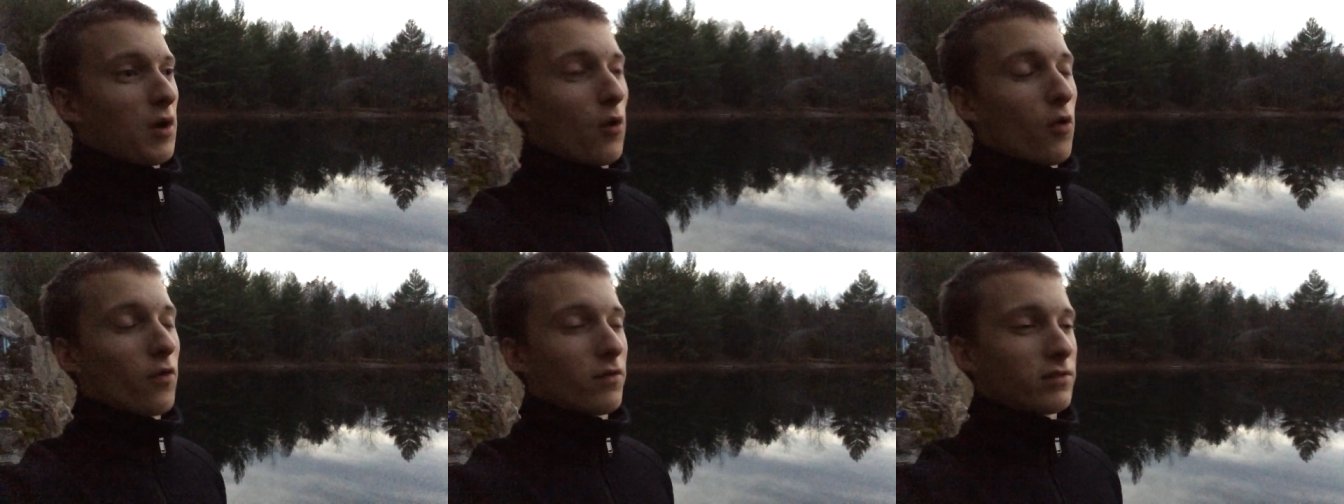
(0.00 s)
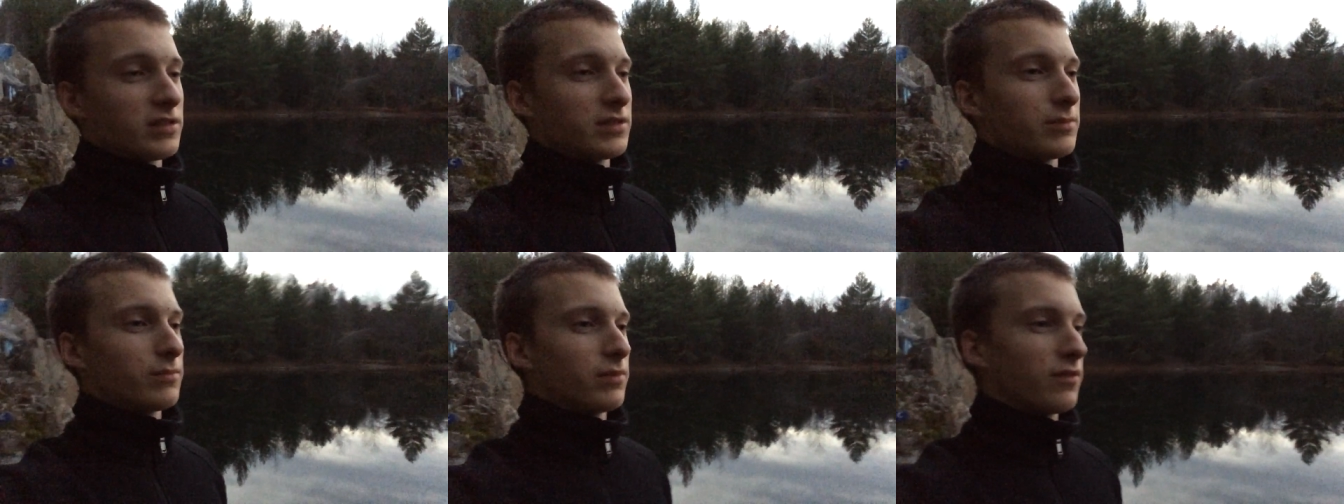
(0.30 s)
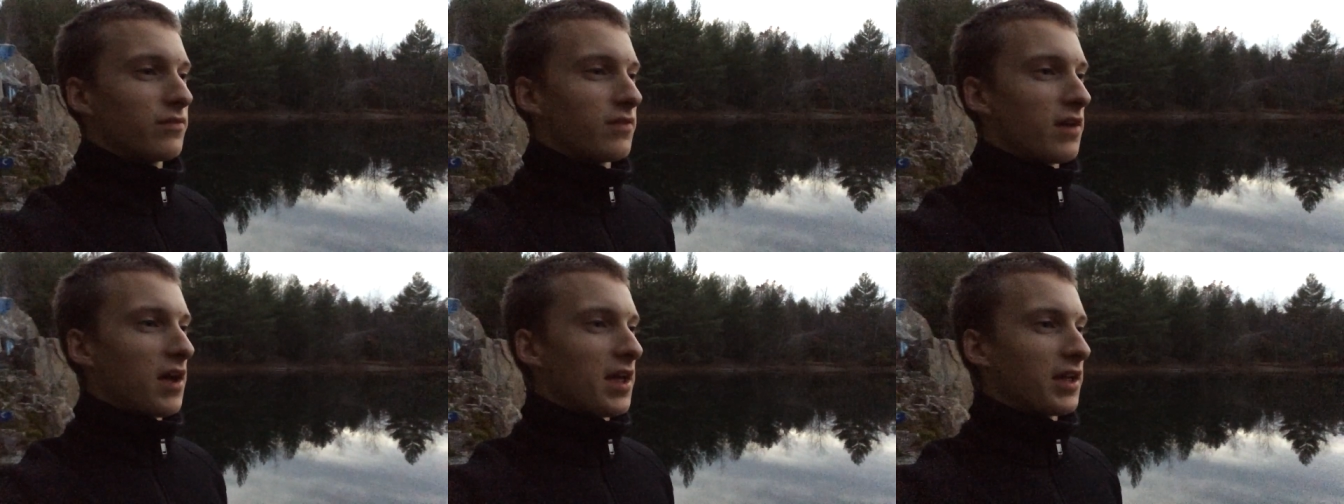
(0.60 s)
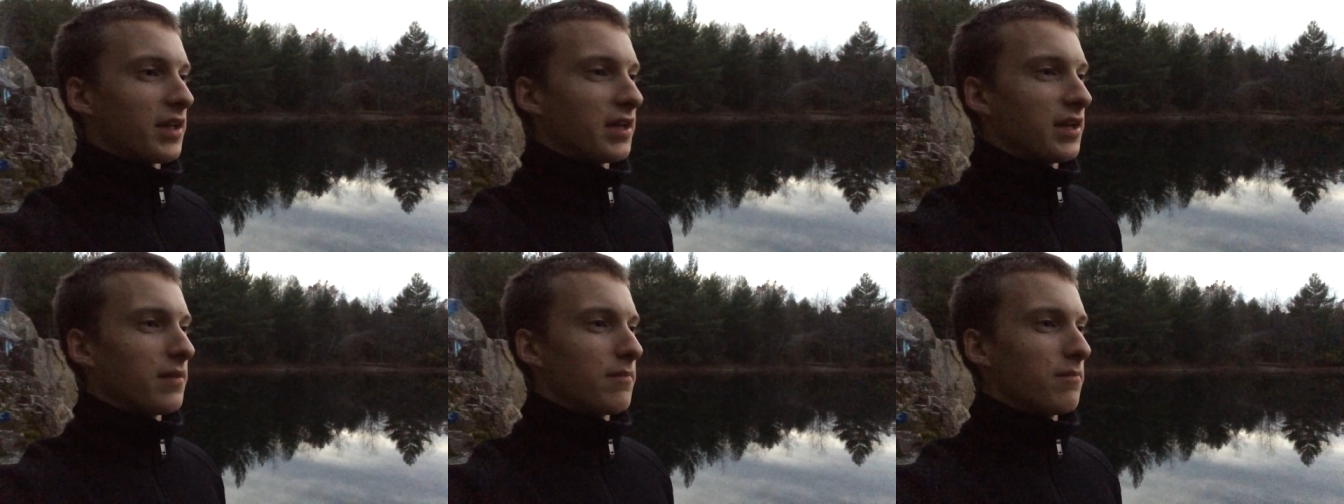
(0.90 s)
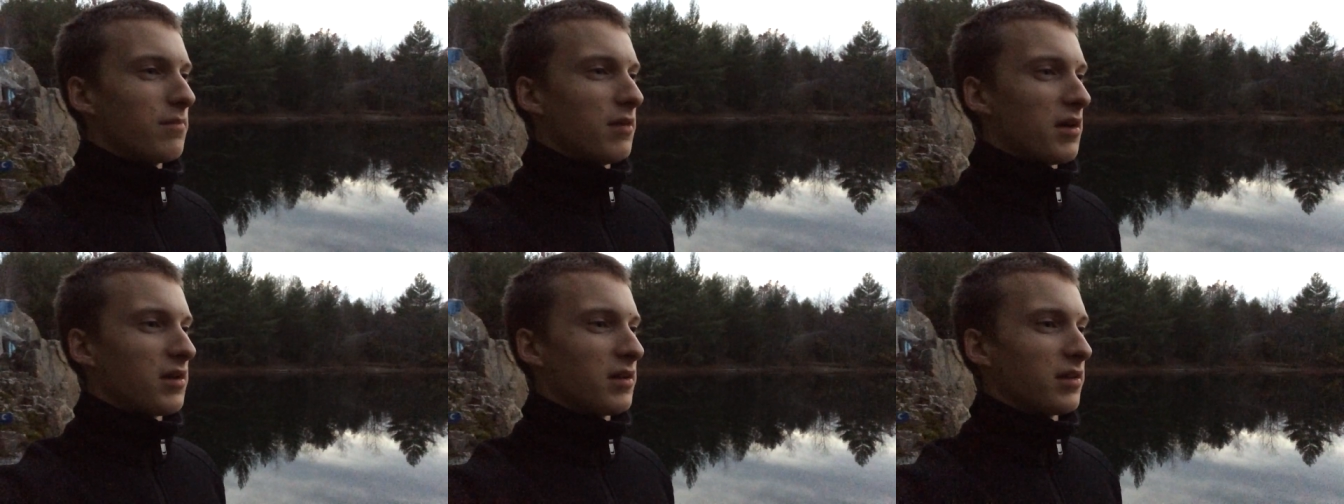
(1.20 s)
oversimplifying it,
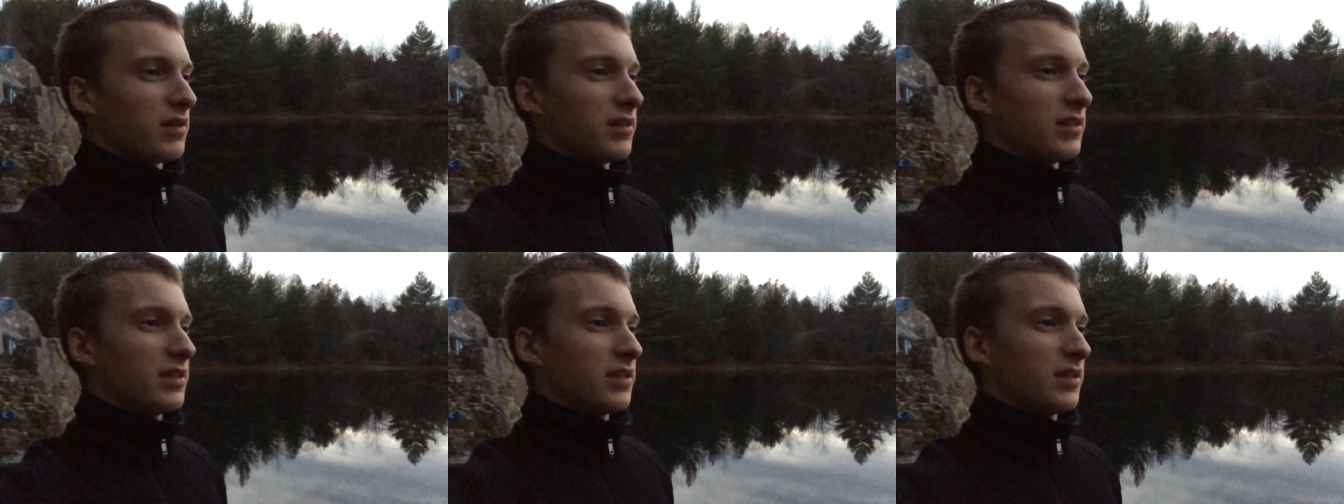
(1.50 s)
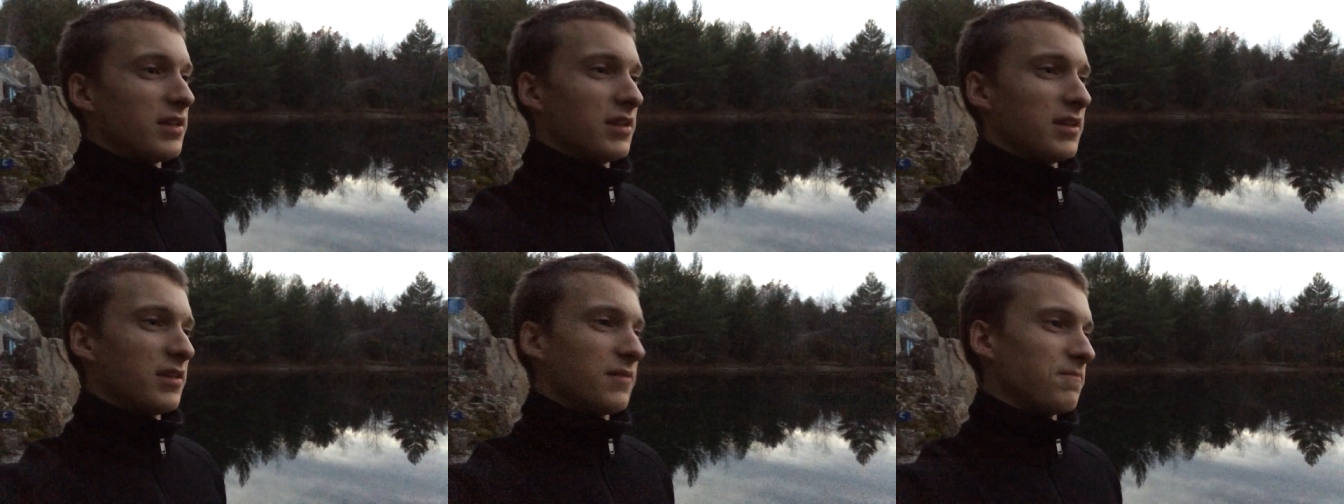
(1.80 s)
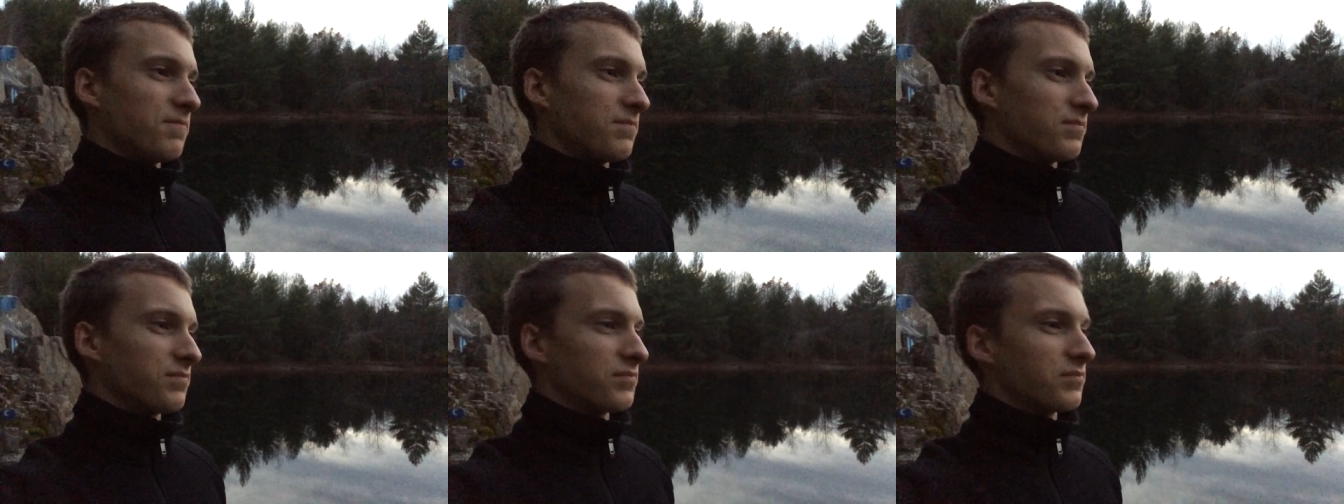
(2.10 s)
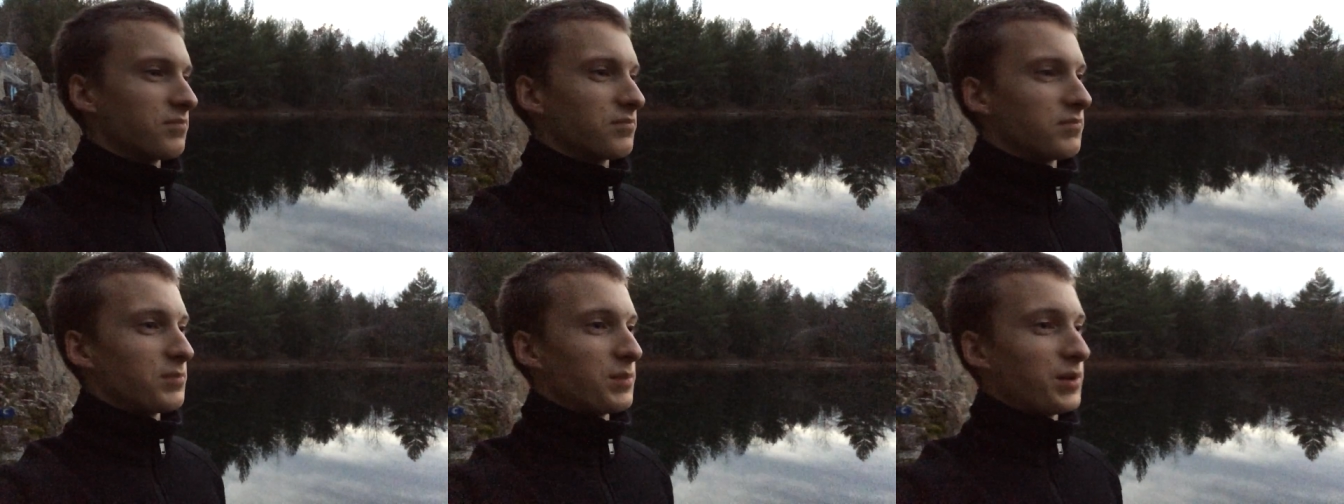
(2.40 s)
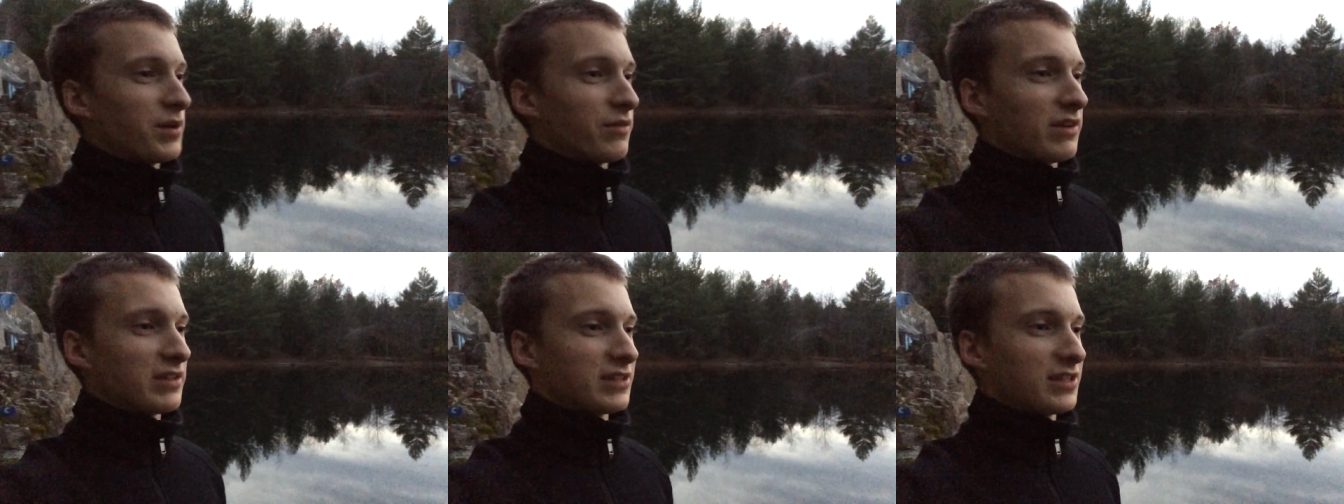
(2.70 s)
but
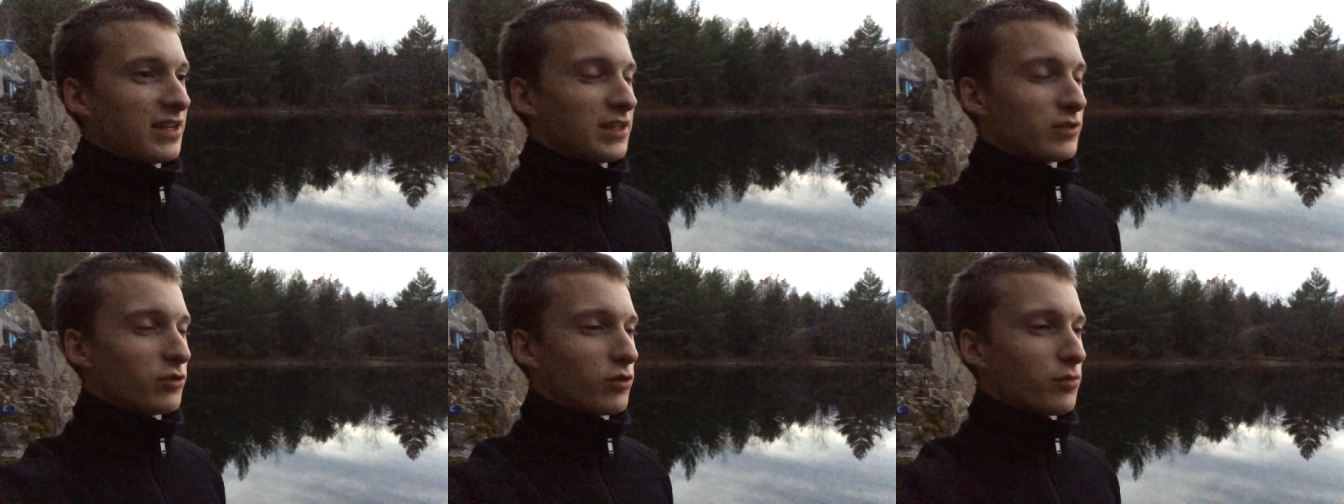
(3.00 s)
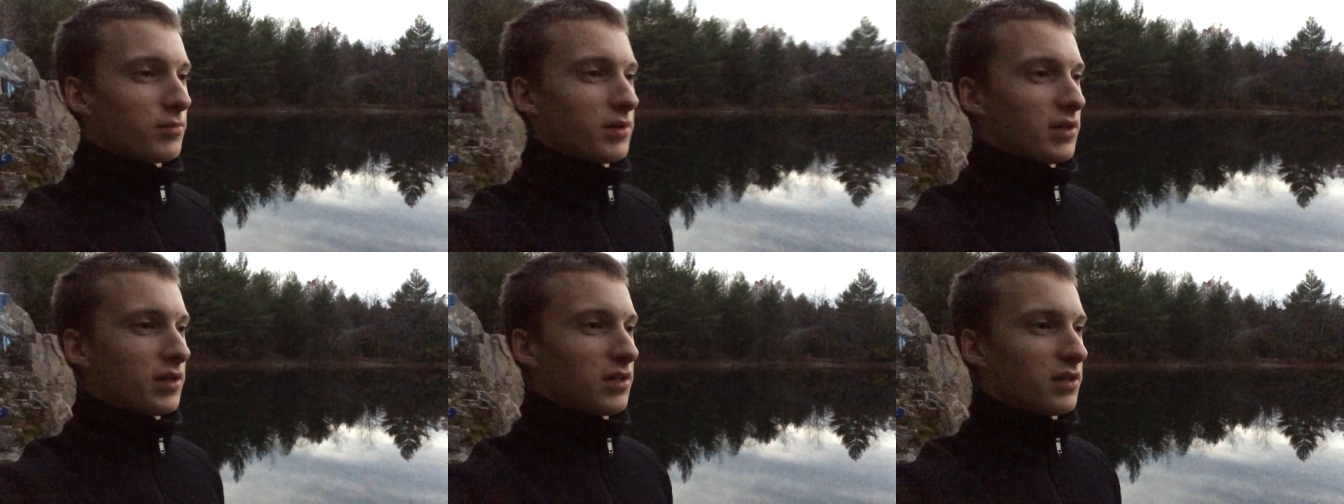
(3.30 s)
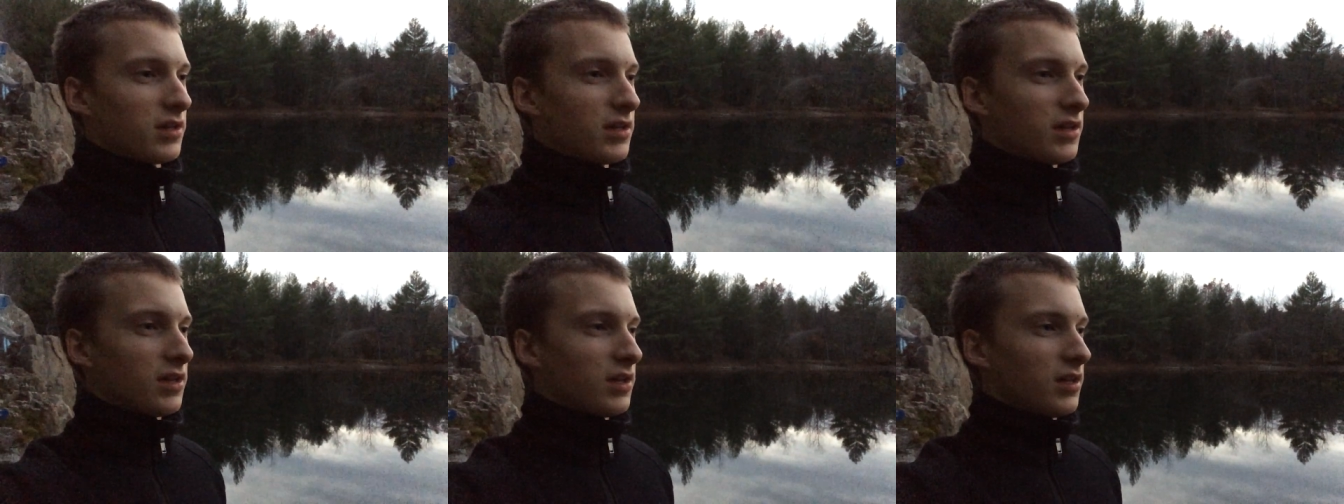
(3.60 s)
it resonates with me.